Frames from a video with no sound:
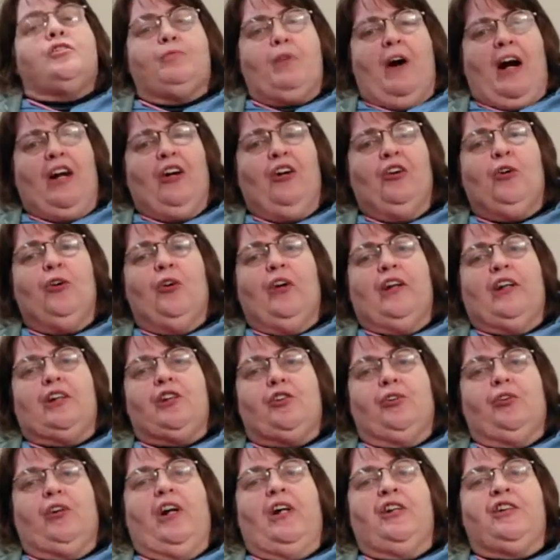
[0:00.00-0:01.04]
Spinal Cord
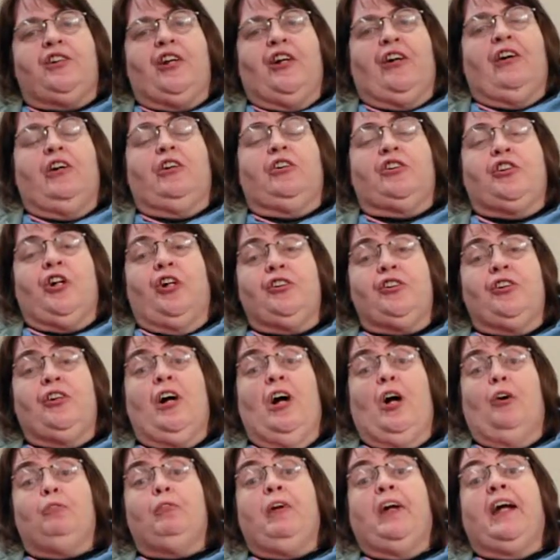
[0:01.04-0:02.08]
Injury Ontario has also
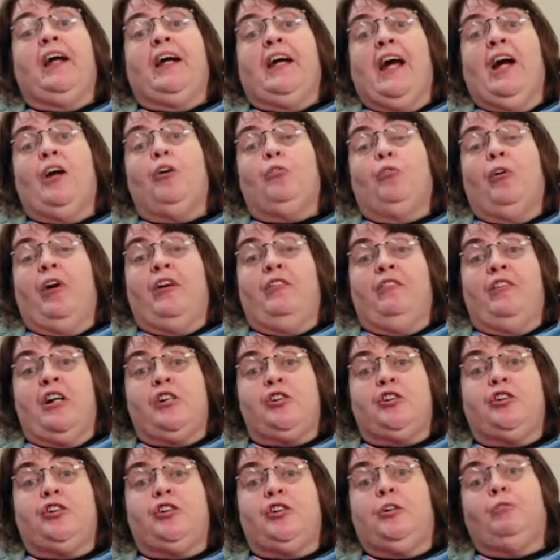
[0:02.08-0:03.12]
helped me get
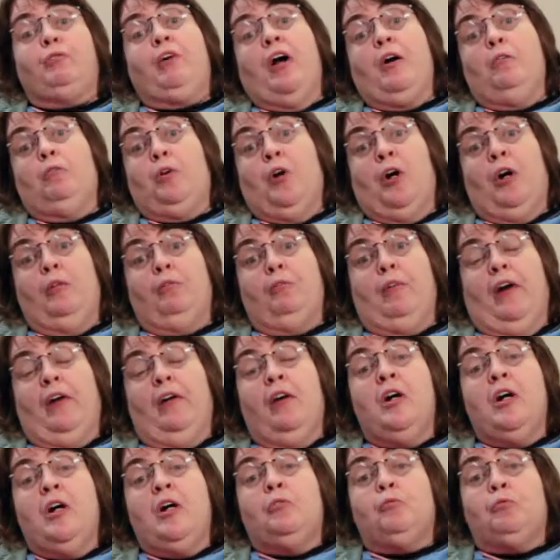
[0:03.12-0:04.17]
renovations to my
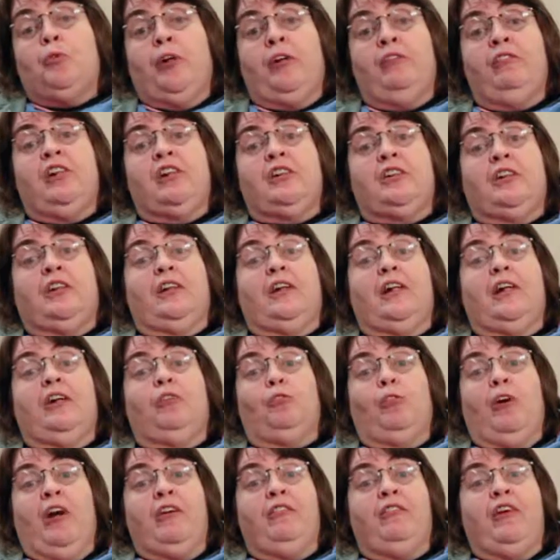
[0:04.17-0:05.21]
apartment. Previously
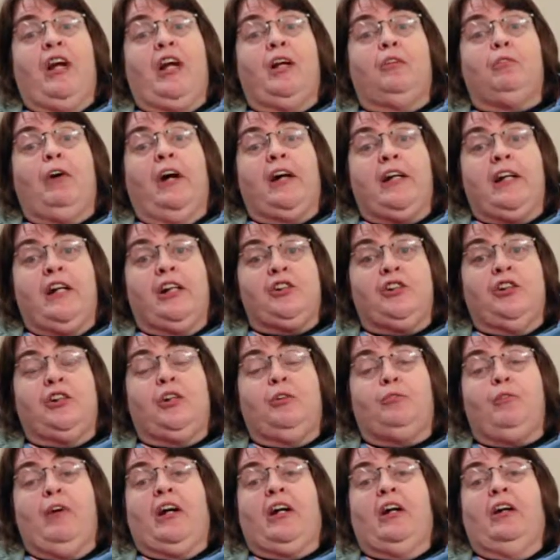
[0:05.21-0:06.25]
renovating my kitchen
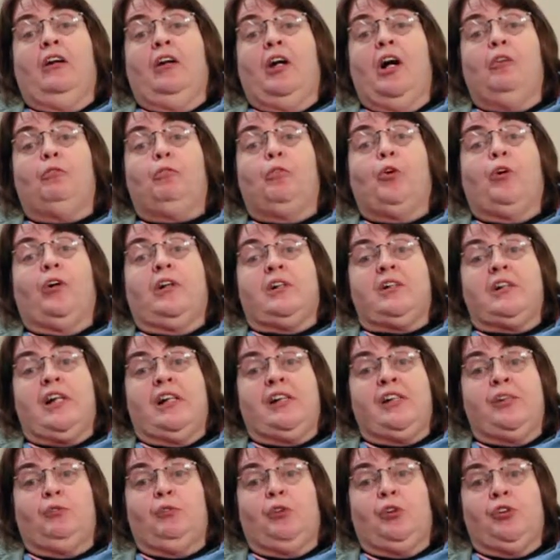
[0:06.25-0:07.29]
to make it a lot more
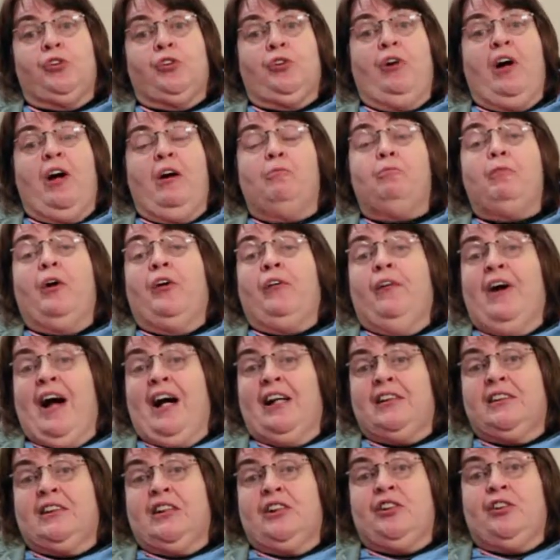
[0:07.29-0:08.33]
accessible so I have better
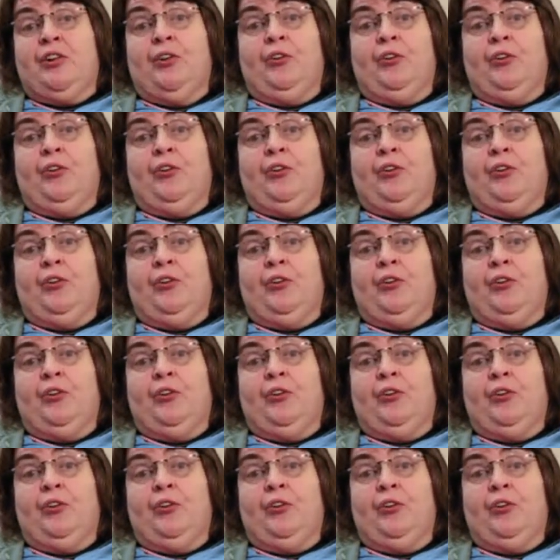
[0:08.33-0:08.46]
access